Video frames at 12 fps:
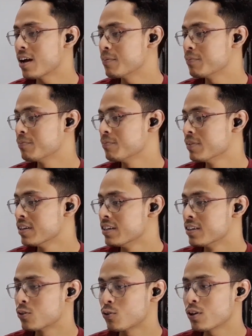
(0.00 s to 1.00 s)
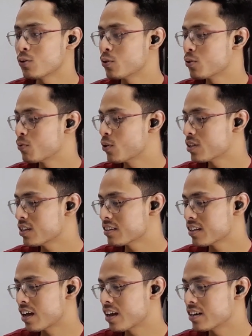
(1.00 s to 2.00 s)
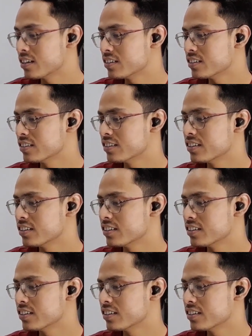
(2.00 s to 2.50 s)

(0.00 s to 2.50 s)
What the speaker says: I'm totally going to watch this, and